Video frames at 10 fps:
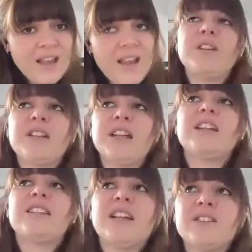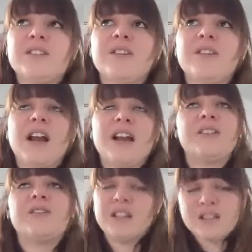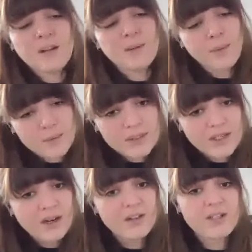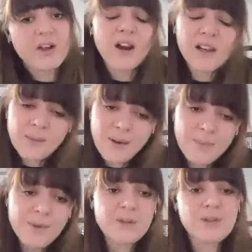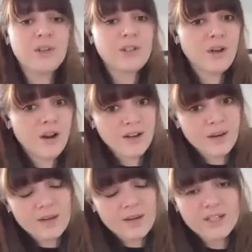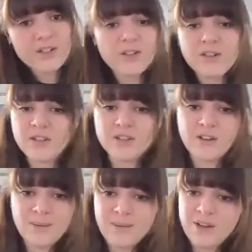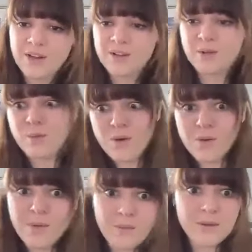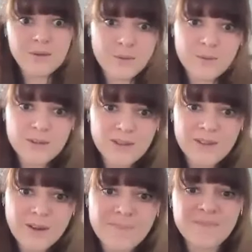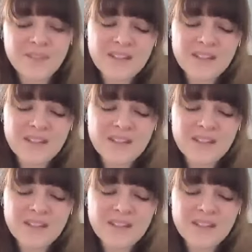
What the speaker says: You can get a sense of the kind of things they're posting. Are they talking about books? Are they talking about teachers? They're talking about like the woke public school system.